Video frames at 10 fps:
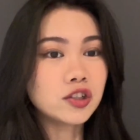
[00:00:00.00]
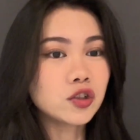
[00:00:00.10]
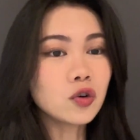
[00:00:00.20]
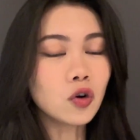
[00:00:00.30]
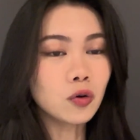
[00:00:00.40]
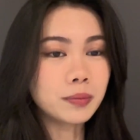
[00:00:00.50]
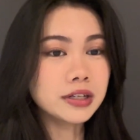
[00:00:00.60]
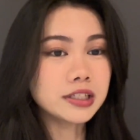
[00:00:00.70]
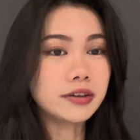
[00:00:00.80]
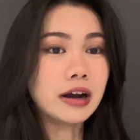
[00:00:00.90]
The show
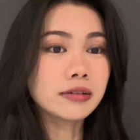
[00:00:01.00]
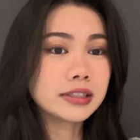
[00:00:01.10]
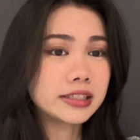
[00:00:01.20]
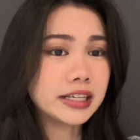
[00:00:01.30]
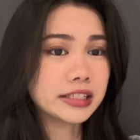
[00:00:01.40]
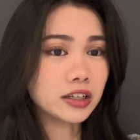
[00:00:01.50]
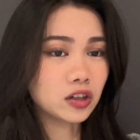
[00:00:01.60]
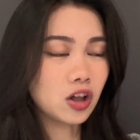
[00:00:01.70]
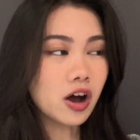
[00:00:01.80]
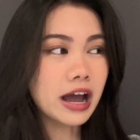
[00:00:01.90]
opens around 6
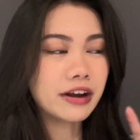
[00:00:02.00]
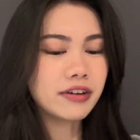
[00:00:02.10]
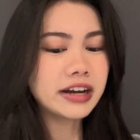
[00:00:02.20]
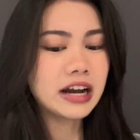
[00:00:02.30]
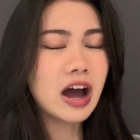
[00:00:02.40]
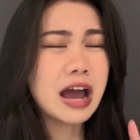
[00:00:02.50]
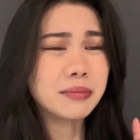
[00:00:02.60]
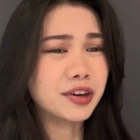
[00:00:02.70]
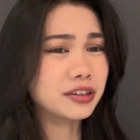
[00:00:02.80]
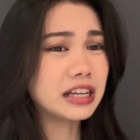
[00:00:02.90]
o'clock and right now
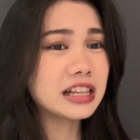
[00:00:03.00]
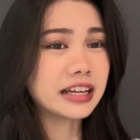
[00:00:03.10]
I'm early,